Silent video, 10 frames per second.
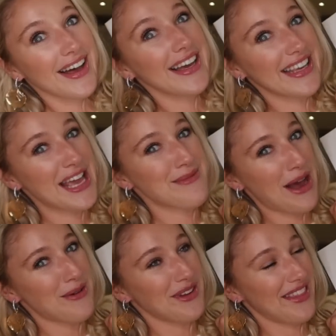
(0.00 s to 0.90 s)
I came
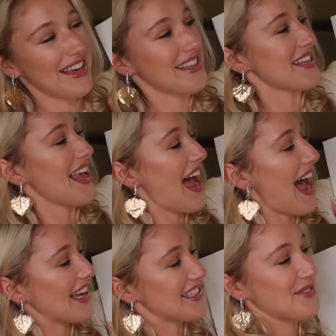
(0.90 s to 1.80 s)
out with it,
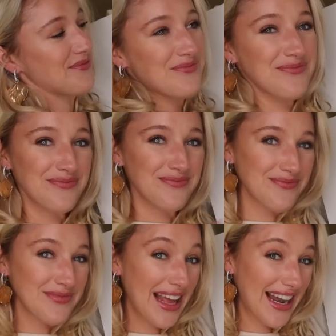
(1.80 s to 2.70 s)
and
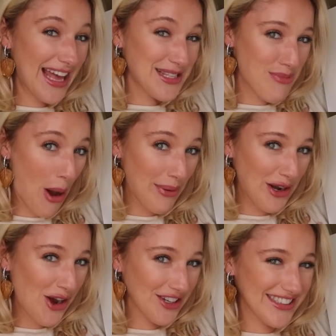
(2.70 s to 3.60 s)
let's pop it
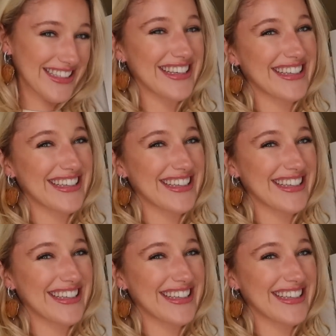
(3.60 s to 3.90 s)
on.